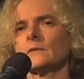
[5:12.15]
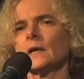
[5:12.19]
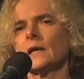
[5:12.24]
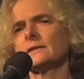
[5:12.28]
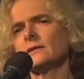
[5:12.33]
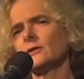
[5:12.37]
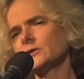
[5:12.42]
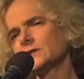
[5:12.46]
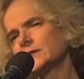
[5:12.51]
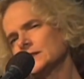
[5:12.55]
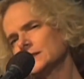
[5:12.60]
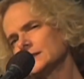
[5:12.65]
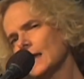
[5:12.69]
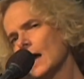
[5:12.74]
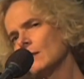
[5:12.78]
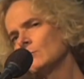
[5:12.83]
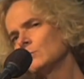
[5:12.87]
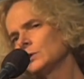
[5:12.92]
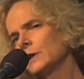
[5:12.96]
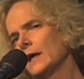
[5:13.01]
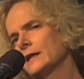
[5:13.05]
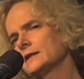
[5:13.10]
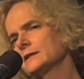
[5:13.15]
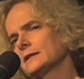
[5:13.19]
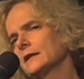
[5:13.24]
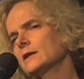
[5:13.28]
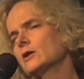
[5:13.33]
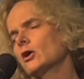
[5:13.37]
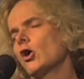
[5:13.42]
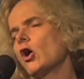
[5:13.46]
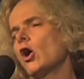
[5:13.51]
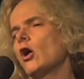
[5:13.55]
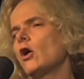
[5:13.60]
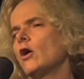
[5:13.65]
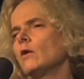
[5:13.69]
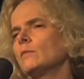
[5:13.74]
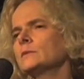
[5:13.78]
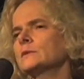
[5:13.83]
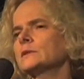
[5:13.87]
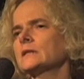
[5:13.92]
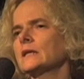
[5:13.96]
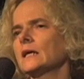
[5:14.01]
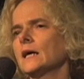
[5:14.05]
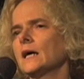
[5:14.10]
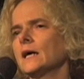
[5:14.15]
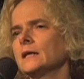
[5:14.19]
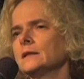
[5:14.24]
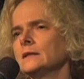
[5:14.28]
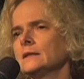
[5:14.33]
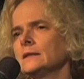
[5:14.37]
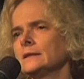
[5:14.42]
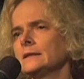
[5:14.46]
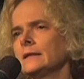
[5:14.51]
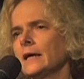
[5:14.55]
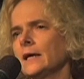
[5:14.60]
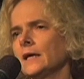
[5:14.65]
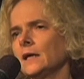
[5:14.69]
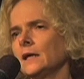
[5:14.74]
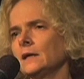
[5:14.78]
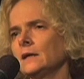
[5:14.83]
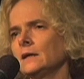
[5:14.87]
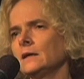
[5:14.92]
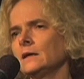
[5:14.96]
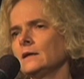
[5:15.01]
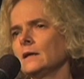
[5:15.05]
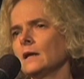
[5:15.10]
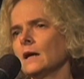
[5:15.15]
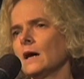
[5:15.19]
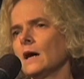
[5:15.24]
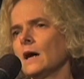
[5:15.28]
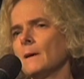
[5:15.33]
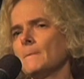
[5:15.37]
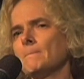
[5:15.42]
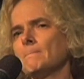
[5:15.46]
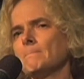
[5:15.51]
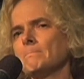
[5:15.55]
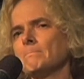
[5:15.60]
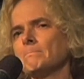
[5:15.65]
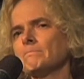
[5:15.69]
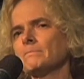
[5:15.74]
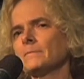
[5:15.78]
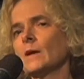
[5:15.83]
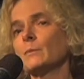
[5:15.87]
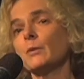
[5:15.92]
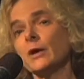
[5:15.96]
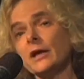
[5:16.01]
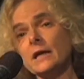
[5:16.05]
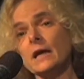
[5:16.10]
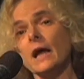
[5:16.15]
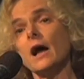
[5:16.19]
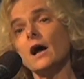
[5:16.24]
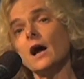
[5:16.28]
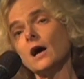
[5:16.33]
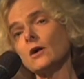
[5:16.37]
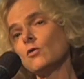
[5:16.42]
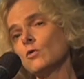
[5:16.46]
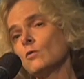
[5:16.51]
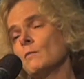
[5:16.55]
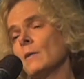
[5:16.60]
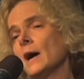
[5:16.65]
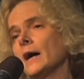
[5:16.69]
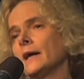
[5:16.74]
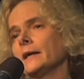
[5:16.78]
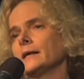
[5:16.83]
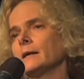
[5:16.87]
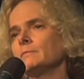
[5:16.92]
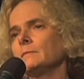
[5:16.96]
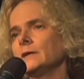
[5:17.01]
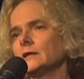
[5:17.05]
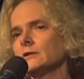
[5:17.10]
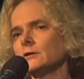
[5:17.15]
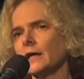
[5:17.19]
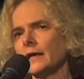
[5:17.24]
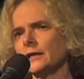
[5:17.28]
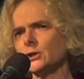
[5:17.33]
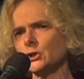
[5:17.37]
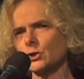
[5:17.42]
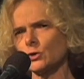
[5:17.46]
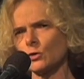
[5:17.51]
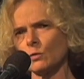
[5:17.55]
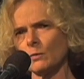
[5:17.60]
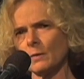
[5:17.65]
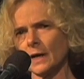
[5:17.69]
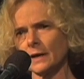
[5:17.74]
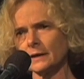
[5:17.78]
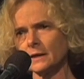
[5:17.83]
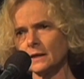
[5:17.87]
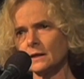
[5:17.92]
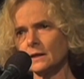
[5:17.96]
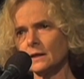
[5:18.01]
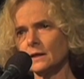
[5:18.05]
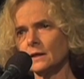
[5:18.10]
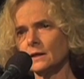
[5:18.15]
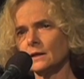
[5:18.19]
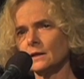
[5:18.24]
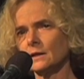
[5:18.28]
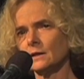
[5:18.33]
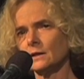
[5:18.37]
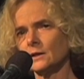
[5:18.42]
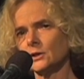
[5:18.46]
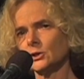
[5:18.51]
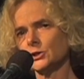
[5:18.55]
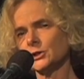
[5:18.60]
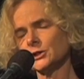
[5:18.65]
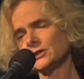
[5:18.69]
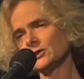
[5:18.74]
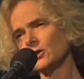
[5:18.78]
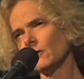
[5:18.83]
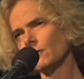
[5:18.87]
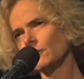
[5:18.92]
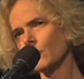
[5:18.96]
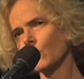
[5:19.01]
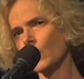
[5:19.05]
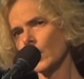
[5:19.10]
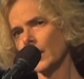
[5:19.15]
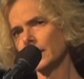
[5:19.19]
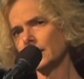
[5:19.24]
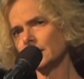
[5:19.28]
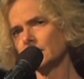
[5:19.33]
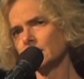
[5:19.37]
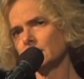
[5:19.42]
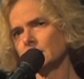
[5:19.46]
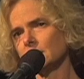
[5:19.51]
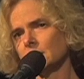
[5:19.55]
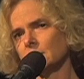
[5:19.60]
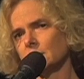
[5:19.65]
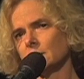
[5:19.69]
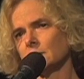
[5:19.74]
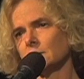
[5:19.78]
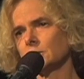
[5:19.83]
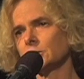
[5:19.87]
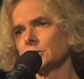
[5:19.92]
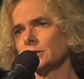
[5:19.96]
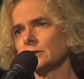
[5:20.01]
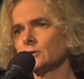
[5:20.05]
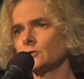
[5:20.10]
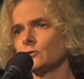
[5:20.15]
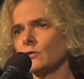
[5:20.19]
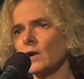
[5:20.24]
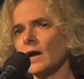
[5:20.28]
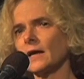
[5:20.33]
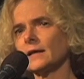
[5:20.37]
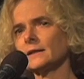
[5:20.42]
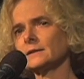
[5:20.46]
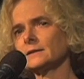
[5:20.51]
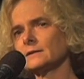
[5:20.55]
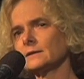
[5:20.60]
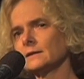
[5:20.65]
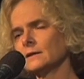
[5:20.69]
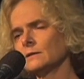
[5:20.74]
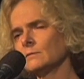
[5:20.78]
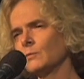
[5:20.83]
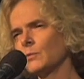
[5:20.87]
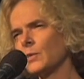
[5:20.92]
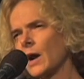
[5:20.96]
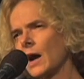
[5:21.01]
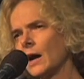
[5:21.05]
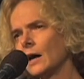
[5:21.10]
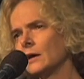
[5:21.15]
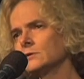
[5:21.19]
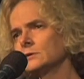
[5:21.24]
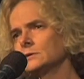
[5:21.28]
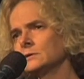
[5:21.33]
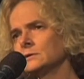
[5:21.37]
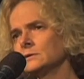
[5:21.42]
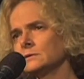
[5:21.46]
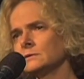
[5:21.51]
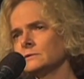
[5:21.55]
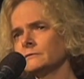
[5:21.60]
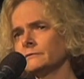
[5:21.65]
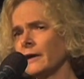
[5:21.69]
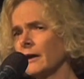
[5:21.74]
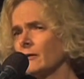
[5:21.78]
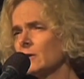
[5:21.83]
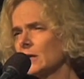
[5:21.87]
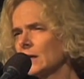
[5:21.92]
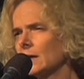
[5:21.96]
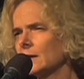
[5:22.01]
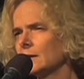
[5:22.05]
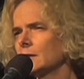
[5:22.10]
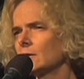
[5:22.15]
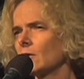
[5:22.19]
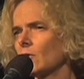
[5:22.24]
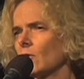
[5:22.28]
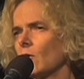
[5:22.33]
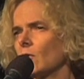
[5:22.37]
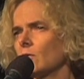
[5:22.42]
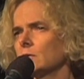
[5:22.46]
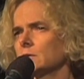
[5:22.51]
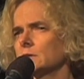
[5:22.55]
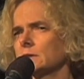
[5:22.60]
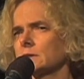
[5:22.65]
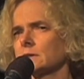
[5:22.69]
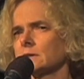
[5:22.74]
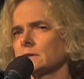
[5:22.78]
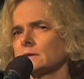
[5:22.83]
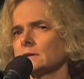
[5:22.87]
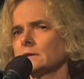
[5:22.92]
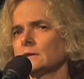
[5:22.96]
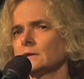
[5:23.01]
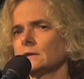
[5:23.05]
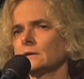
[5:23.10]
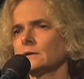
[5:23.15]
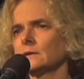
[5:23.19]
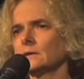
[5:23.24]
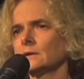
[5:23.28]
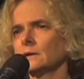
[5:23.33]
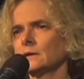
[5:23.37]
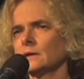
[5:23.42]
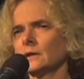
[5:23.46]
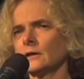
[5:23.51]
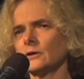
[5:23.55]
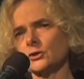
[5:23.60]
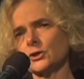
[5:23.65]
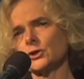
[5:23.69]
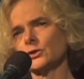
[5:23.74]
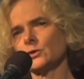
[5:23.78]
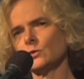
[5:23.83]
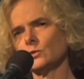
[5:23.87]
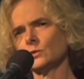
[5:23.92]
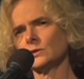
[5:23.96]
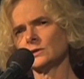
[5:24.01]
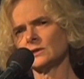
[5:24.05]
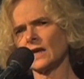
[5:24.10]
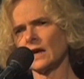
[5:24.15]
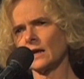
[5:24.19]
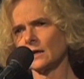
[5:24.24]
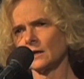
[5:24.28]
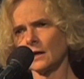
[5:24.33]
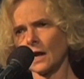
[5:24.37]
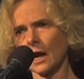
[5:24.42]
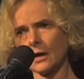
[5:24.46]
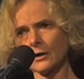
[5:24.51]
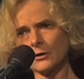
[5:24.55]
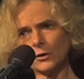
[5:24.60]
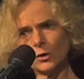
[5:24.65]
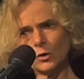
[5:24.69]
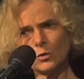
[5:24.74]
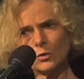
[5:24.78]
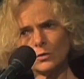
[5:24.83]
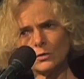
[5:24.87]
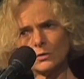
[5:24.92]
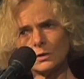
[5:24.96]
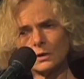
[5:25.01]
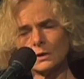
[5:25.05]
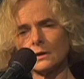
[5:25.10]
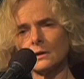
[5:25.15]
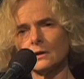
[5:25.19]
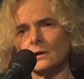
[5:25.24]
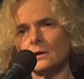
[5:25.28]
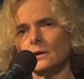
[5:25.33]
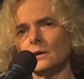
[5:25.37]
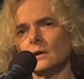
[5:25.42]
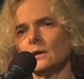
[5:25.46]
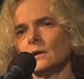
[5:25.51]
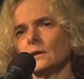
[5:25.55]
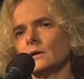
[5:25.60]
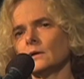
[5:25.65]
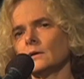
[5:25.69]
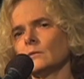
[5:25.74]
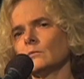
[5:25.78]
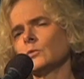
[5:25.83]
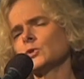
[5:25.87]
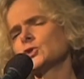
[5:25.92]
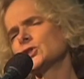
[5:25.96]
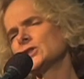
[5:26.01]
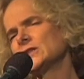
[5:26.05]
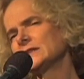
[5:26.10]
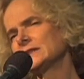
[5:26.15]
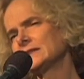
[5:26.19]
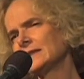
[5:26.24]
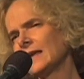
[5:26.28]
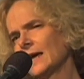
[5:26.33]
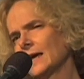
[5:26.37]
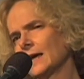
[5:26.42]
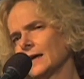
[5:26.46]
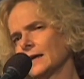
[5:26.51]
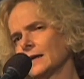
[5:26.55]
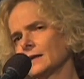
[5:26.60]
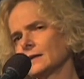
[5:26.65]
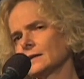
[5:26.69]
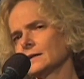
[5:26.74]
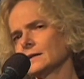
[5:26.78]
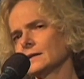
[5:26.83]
And there's this ambulance that comes, and they, um, they bring a woman, a middle-aged woman. She's overweight. She's dressed in brown, very clean clothes. Her shoes are, are new, but she's dead.